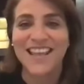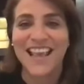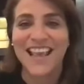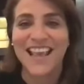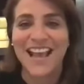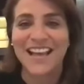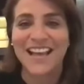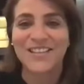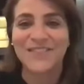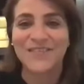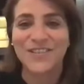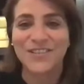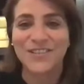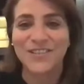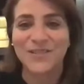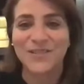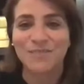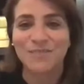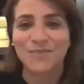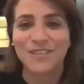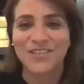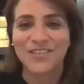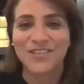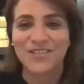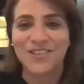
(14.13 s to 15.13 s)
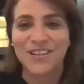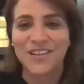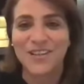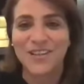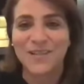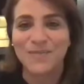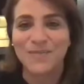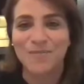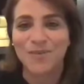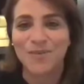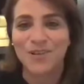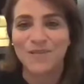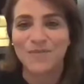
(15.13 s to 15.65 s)
Activision Blizzard
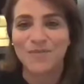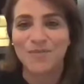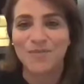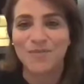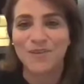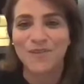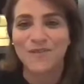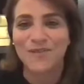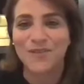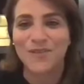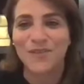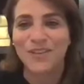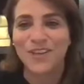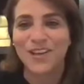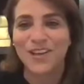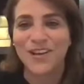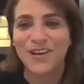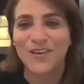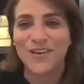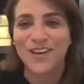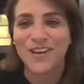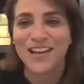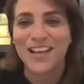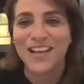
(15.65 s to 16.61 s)
Esports portfolio.